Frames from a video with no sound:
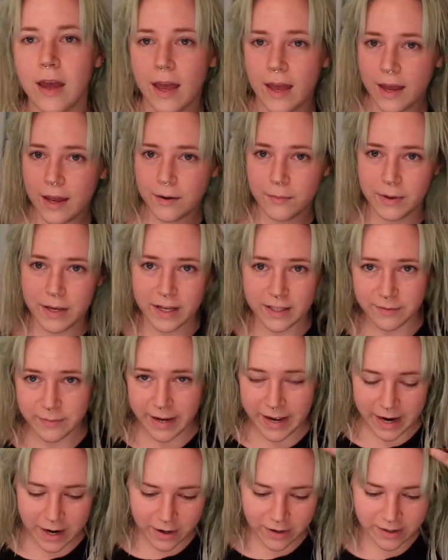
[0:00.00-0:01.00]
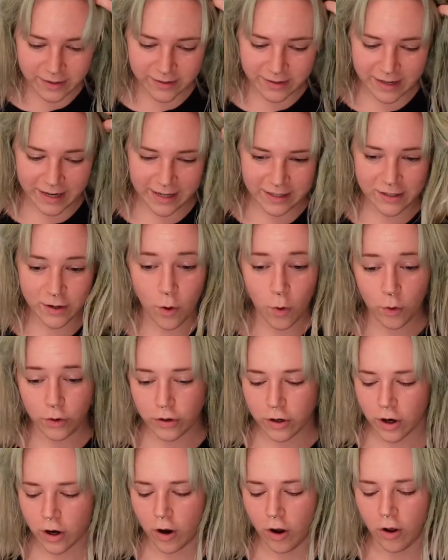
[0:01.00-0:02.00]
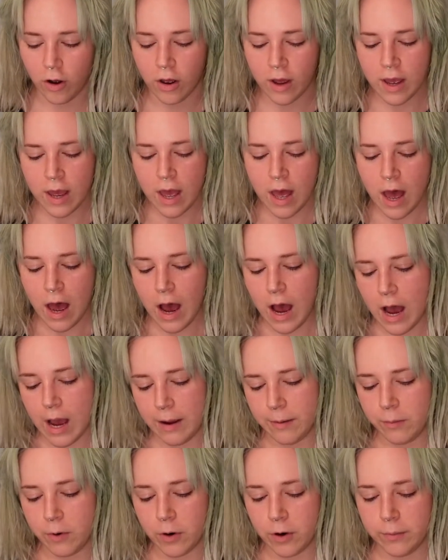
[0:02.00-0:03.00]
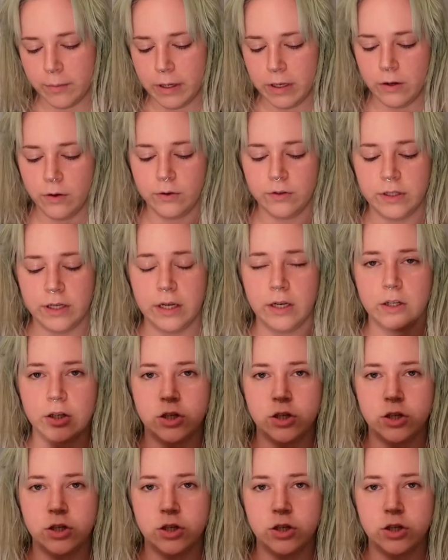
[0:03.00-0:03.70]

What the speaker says: And because my hair doesn't like to hold a curl, I'm going to be using